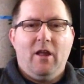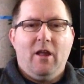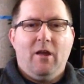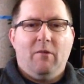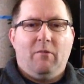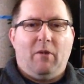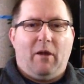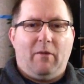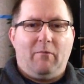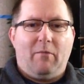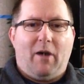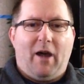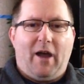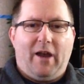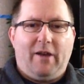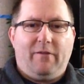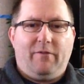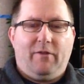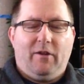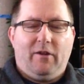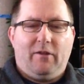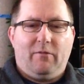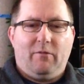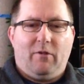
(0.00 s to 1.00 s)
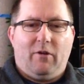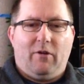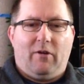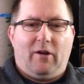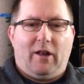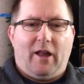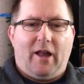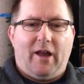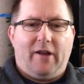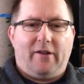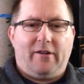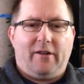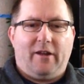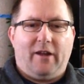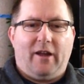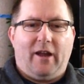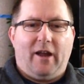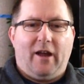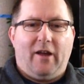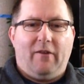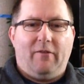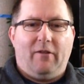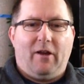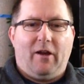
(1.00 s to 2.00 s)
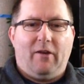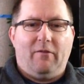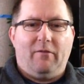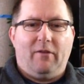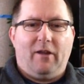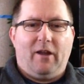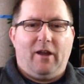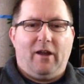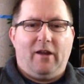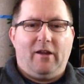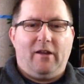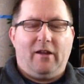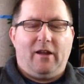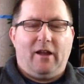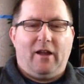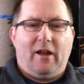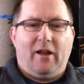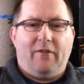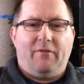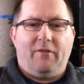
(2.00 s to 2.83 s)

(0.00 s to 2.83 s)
My mind feels more relaxed. I